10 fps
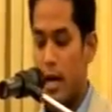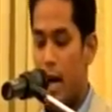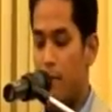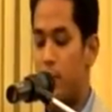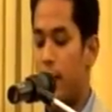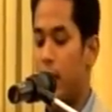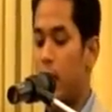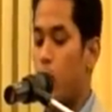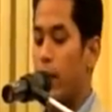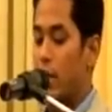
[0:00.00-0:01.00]
I'm saying
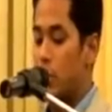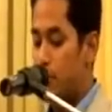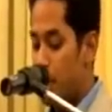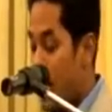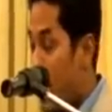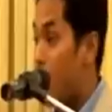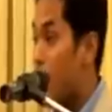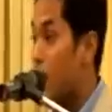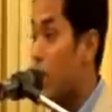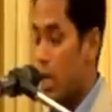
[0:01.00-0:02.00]
that when
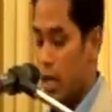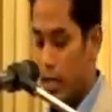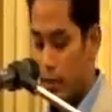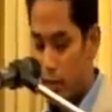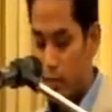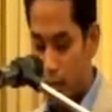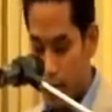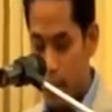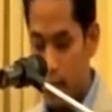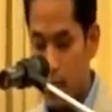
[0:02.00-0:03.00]
SPR did this
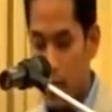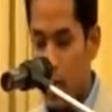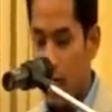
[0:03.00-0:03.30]
study,